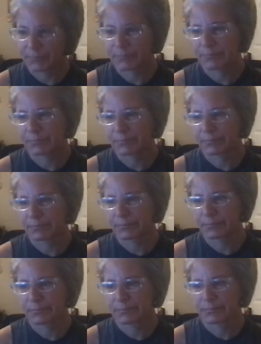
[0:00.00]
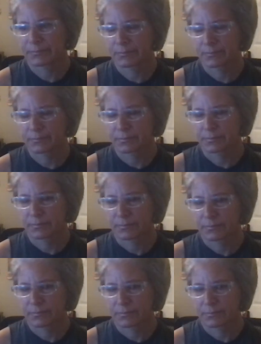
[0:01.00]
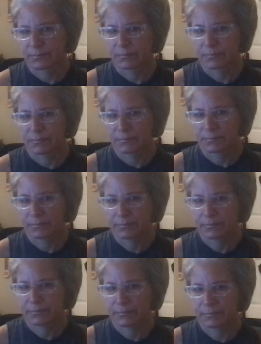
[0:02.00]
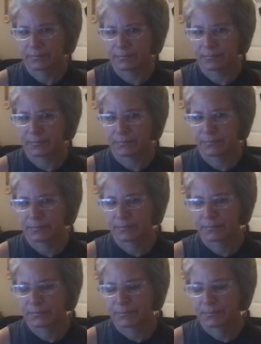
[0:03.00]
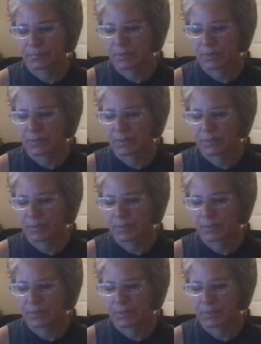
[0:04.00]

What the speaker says: (no one is talking)